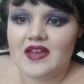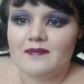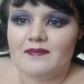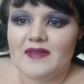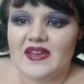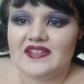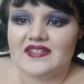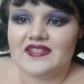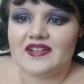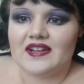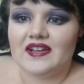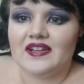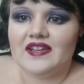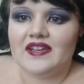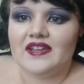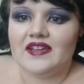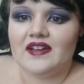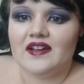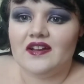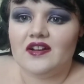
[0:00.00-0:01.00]

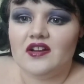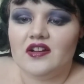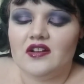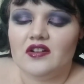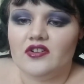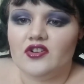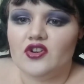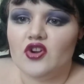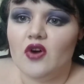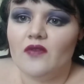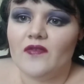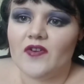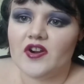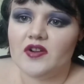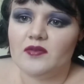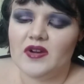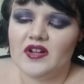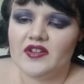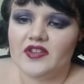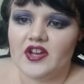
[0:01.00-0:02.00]
basically not very
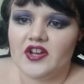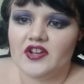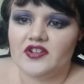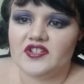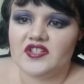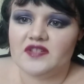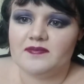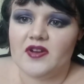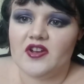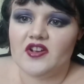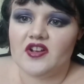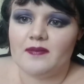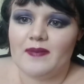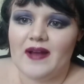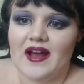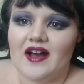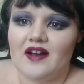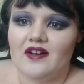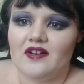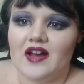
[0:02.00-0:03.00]
well known, spoke
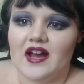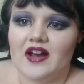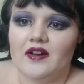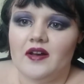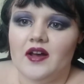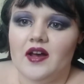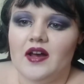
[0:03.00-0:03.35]
about out,